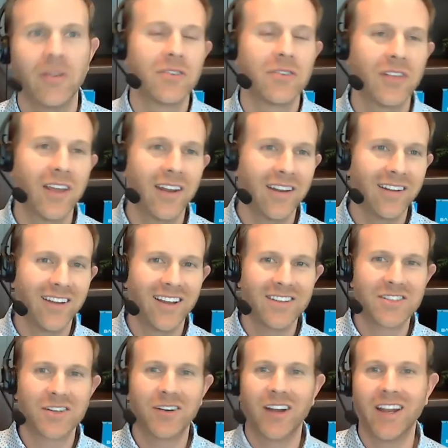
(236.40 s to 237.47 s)
for that
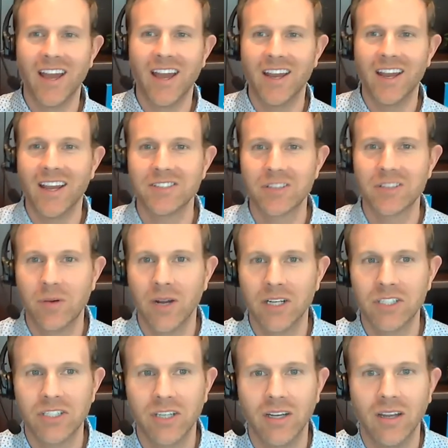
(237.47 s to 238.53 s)
answer, Ryan. Had to ask the question.